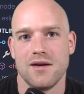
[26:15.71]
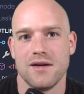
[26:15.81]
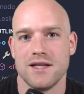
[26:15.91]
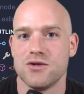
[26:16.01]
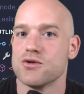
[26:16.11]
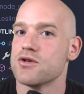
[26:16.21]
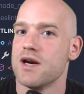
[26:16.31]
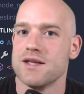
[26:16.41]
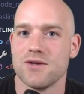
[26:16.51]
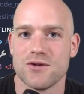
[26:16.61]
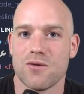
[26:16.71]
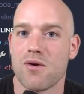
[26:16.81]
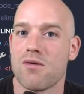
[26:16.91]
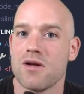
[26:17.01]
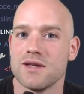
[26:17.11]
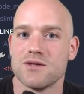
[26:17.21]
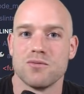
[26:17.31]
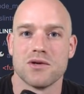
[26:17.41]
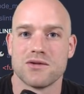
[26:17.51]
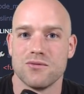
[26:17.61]
It's usually the other way around. It's
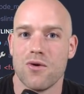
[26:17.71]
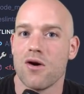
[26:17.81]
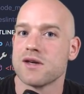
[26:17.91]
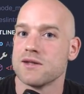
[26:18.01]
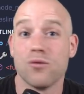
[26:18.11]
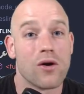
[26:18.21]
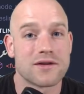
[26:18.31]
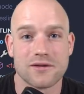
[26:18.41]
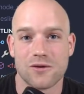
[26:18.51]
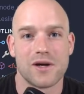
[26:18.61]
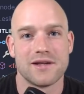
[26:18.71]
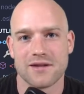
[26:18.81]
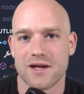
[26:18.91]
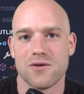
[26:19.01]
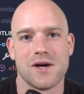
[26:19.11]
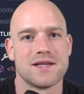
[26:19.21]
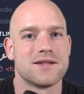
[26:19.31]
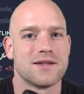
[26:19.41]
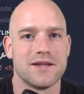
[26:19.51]
supposed to work. It works great on iOS.